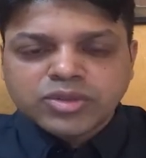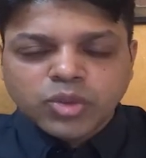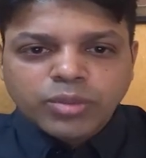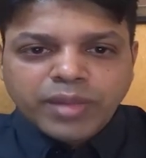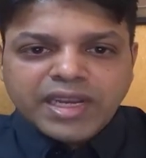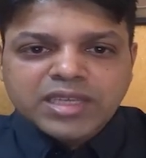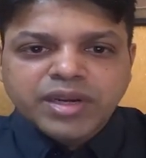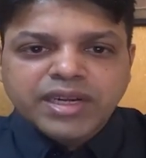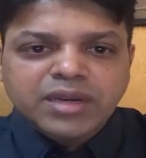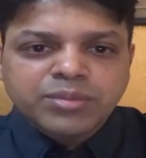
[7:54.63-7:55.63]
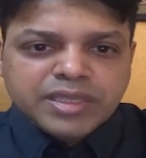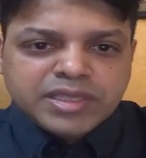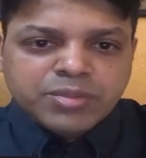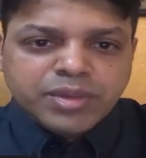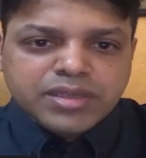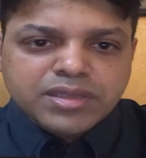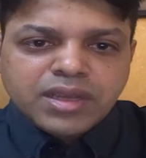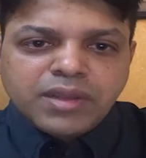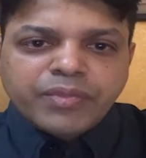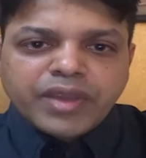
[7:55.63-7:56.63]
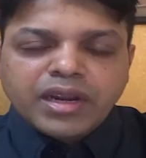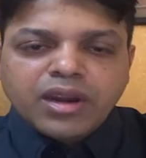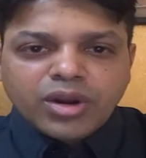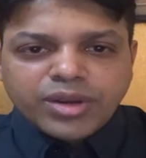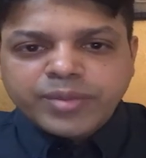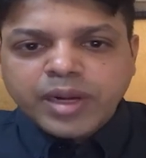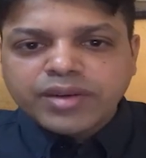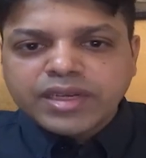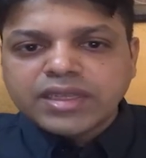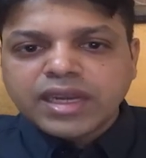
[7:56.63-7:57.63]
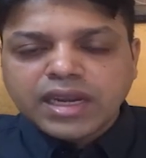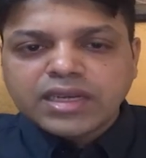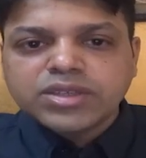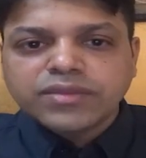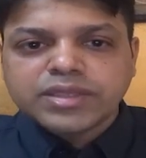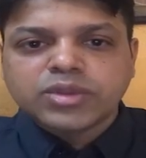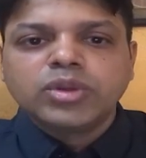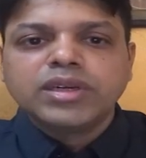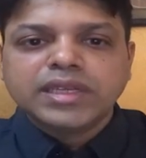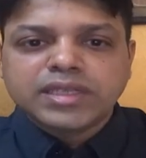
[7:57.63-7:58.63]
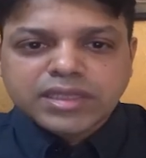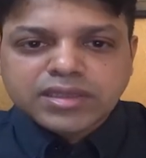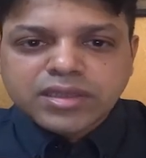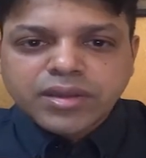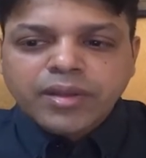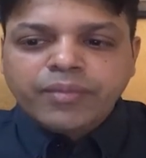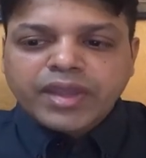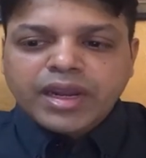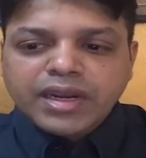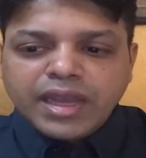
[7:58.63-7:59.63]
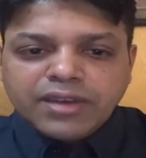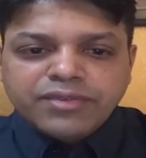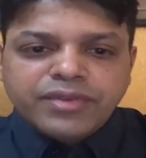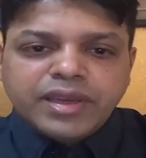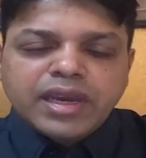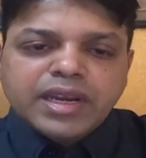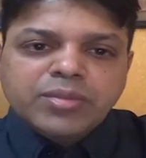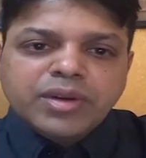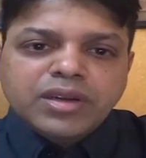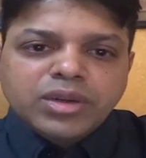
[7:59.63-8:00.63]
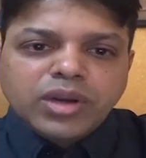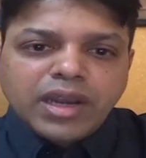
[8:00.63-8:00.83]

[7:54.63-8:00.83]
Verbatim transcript: school management and principals and a lot of power in the hands of school teachers and if we are able to